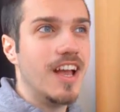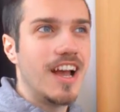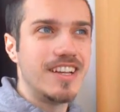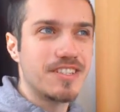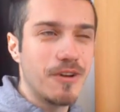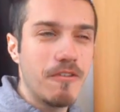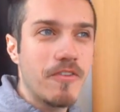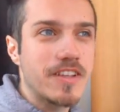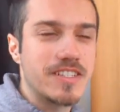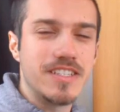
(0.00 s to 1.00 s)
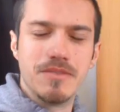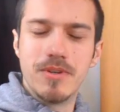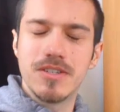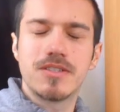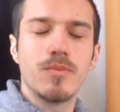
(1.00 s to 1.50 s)
And it's quite fascinating
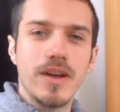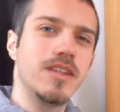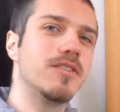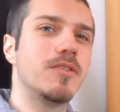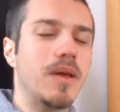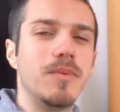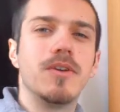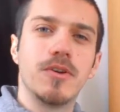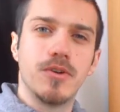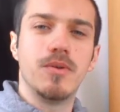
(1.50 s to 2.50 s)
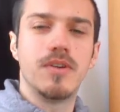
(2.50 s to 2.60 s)
because the way a baby cuckoo